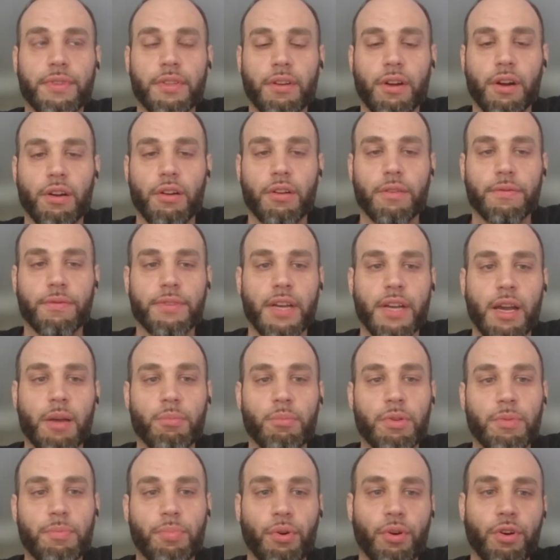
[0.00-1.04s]
arc of time,
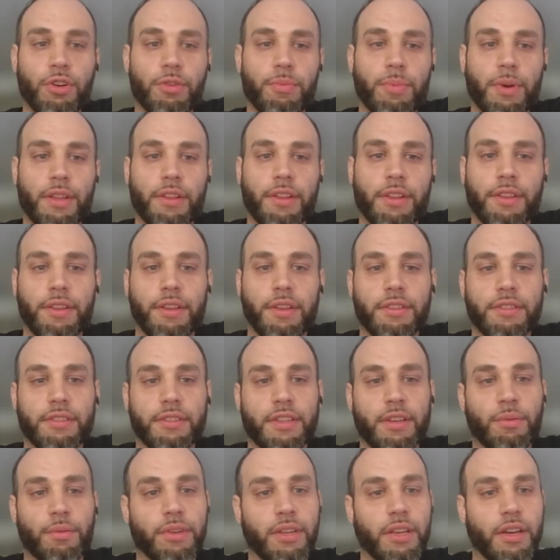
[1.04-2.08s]
be burned by the things that
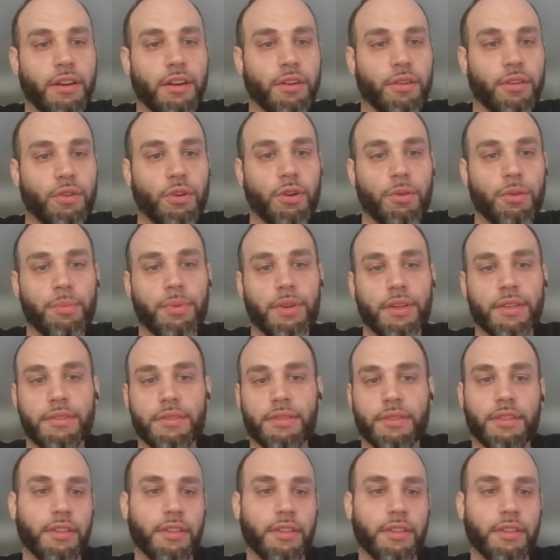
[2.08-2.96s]
they would get on Coinbase.